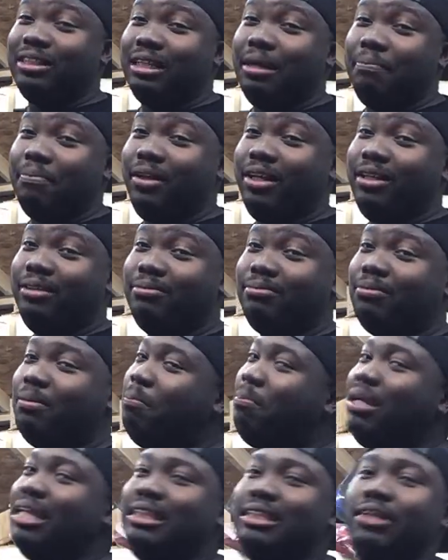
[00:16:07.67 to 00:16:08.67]
something,
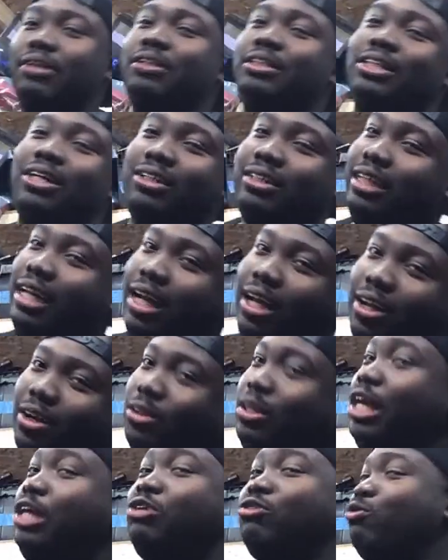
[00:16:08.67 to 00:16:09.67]
B series all day.
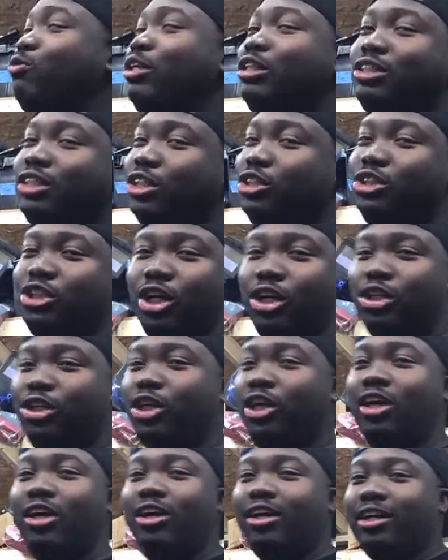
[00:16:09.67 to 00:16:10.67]
Okay, you can run to the
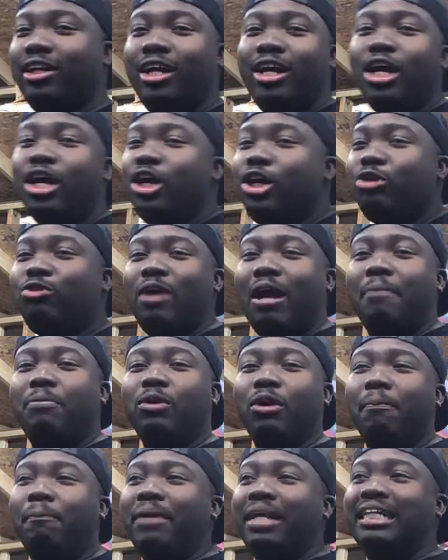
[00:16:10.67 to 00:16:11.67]
junkyard, grab
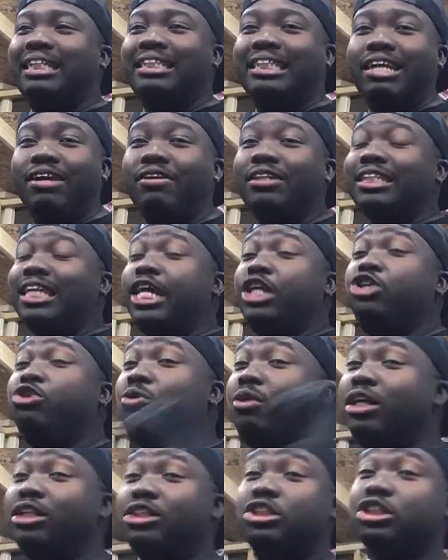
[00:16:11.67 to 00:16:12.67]
you a B series, and you
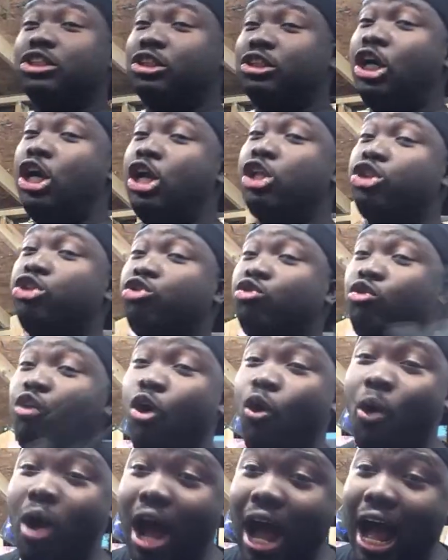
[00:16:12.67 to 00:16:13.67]
can just
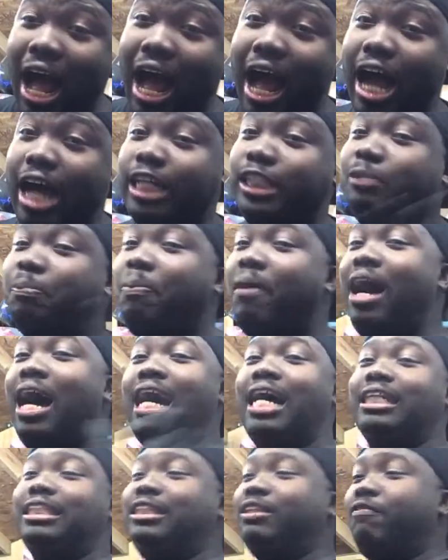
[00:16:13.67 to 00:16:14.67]
throw a
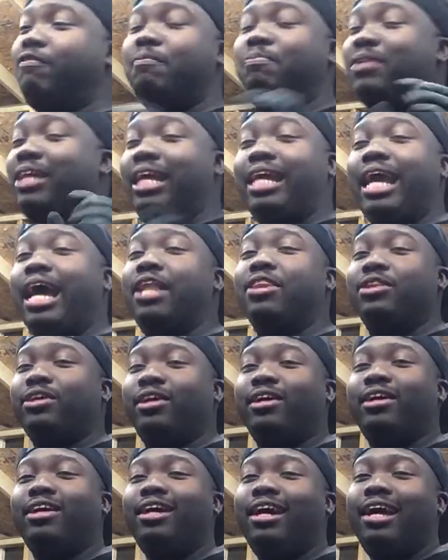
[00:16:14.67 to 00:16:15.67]
hodgepodge of them
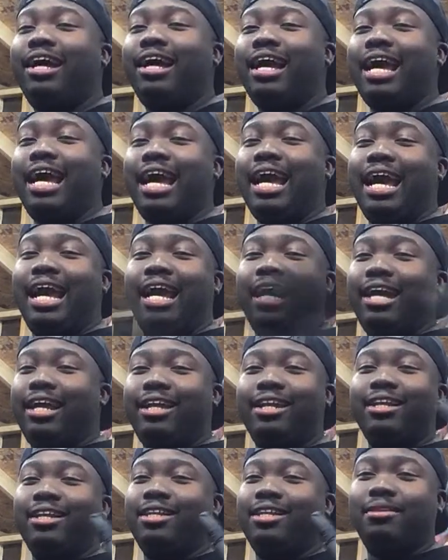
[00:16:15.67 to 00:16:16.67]
together,
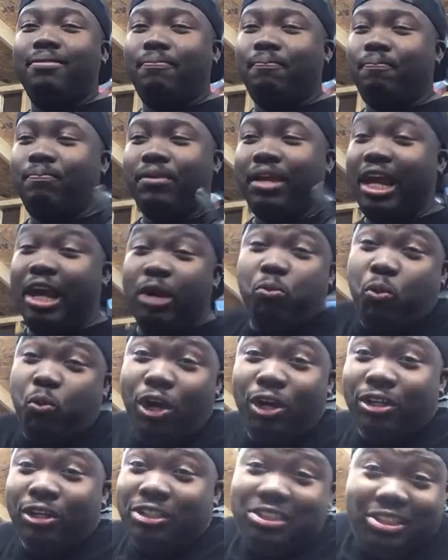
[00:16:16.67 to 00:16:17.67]
and it
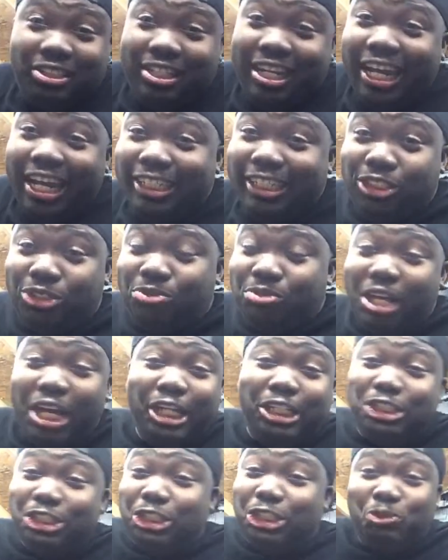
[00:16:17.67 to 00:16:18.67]
works.
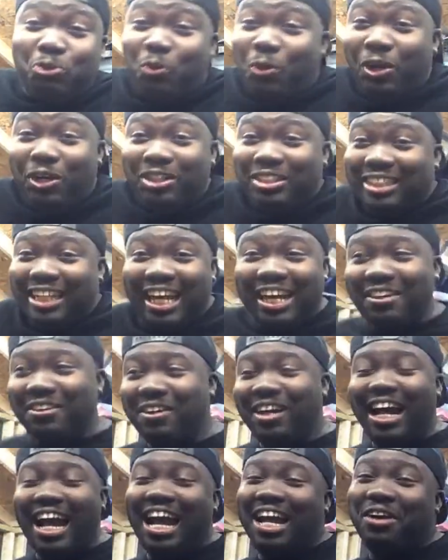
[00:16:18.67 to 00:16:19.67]
It just works. I
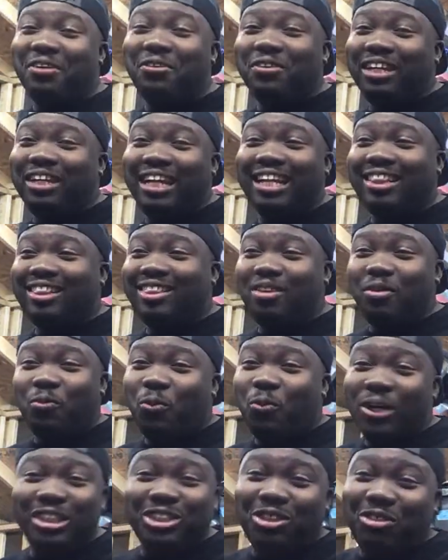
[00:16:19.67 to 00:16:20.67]
don't get the
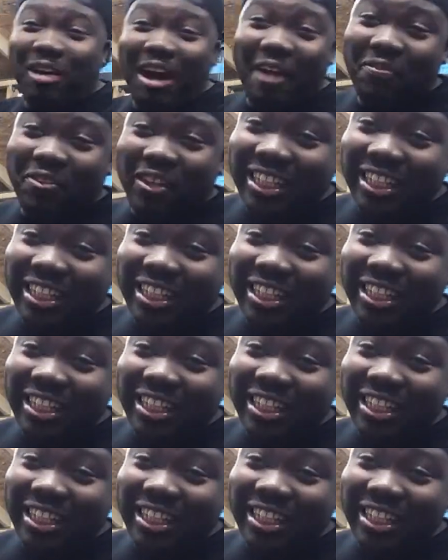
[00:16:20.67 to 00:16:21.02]
witchcraft